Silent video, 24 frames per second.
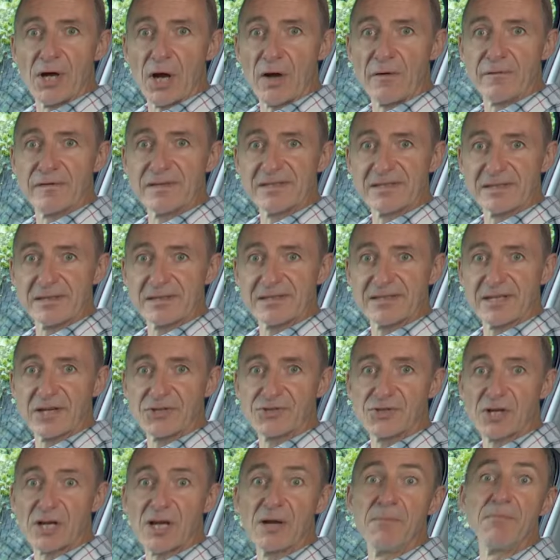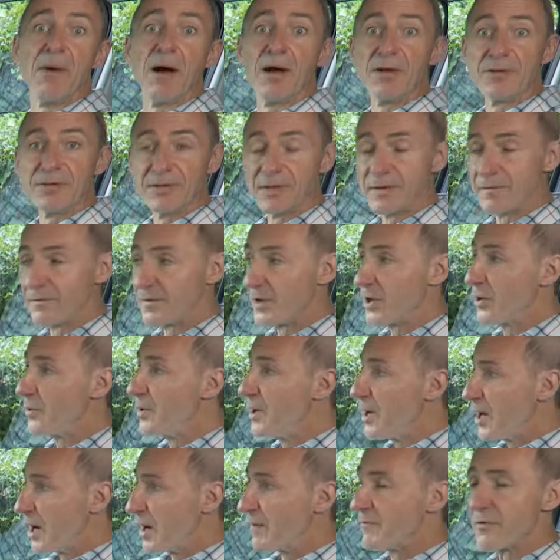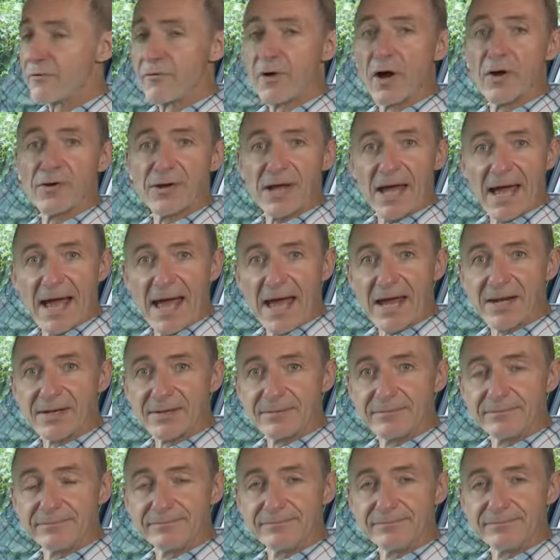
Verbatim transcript: offers you such a commanding view of the road ahead.